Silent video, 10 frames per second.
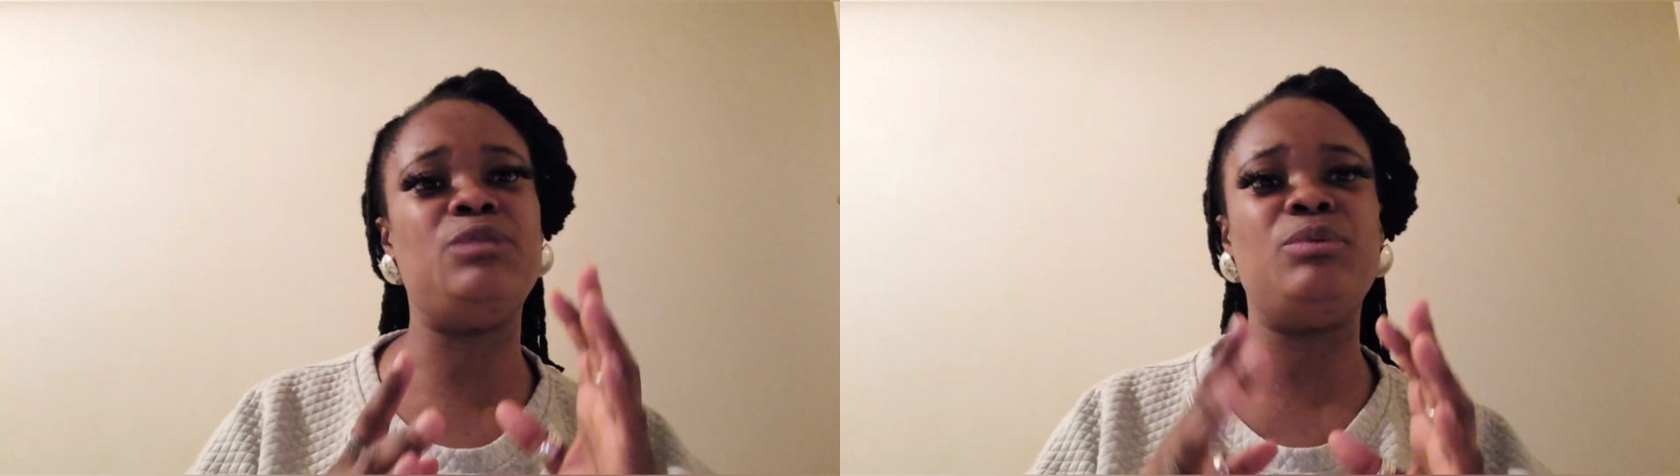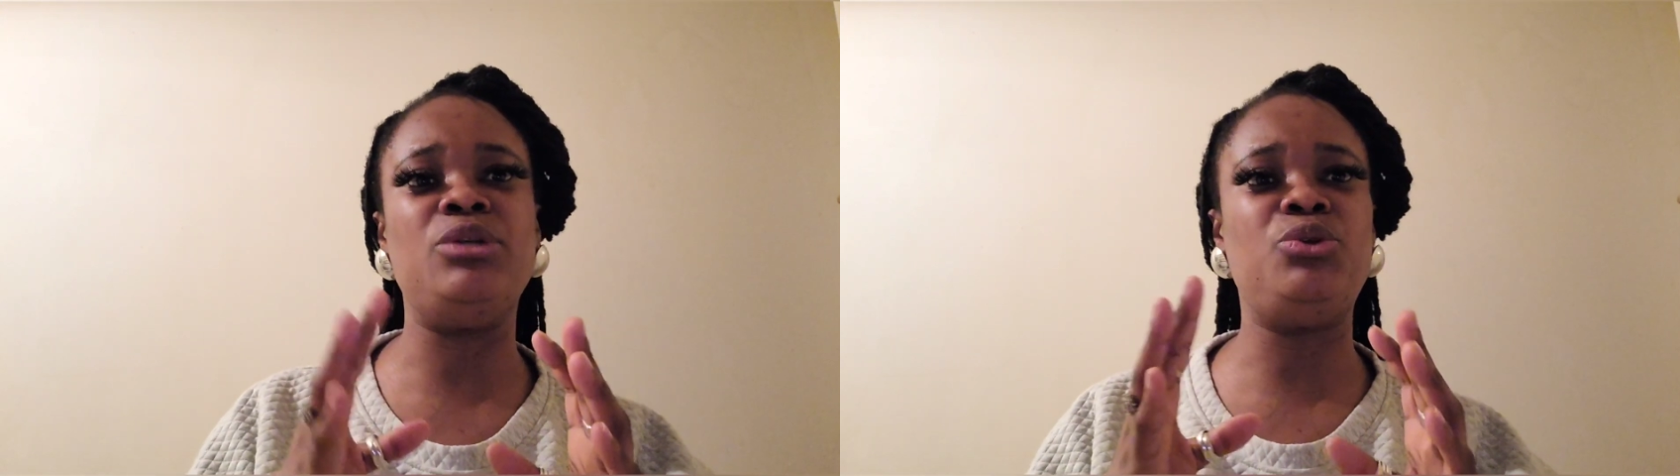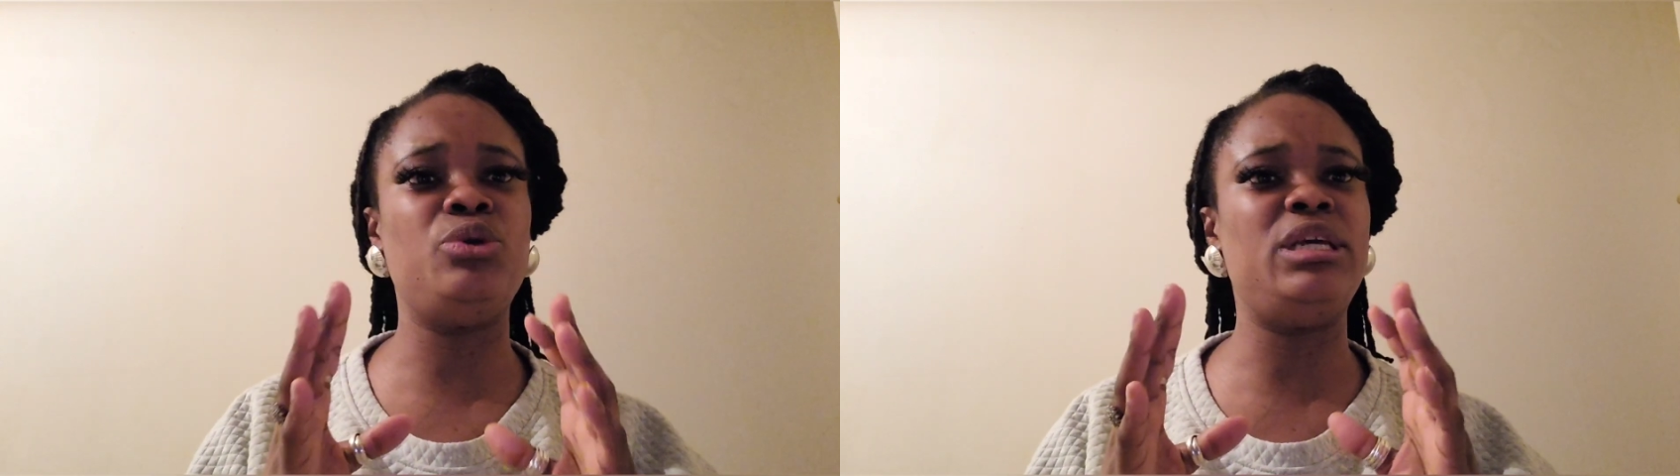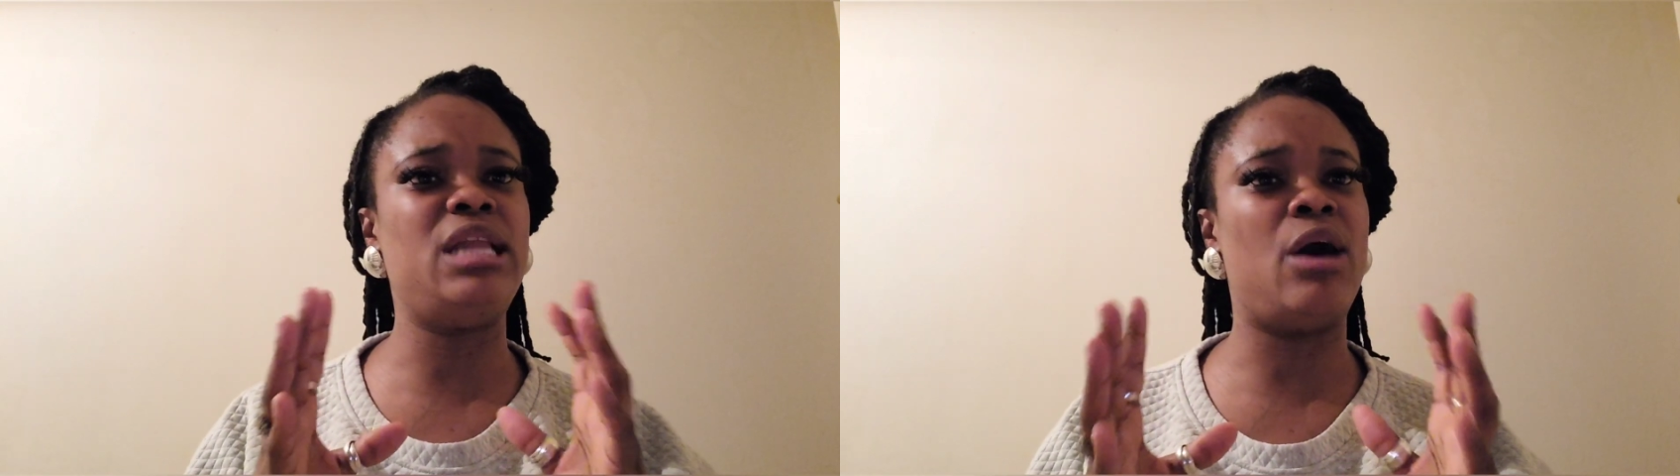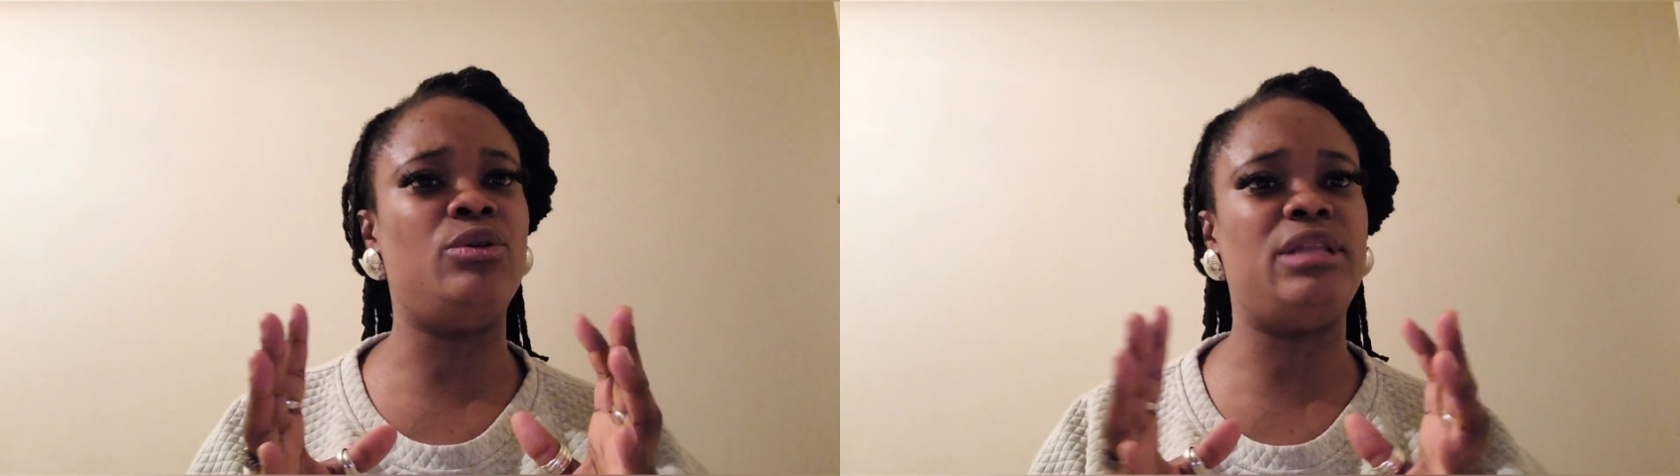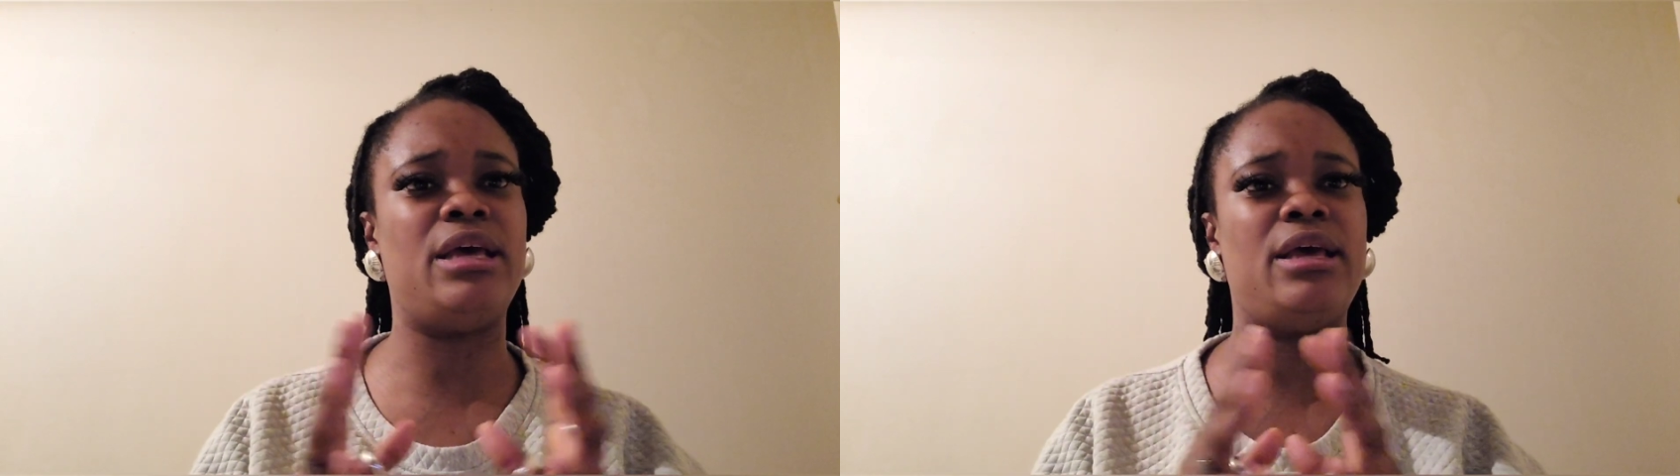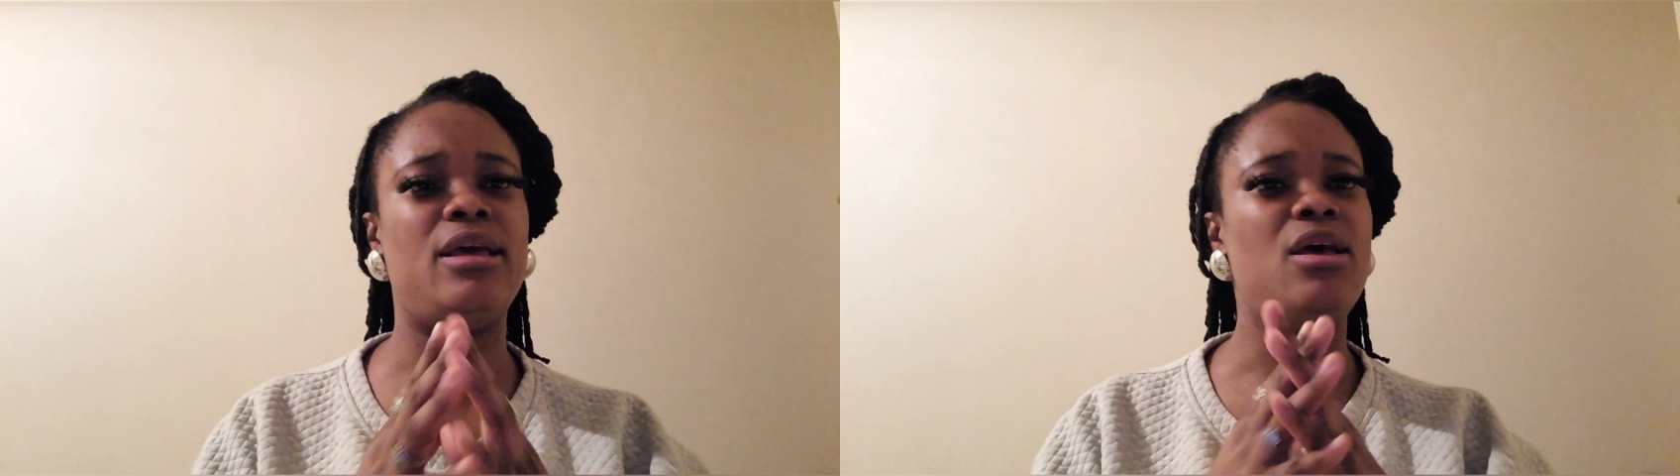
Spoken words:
been doing out there.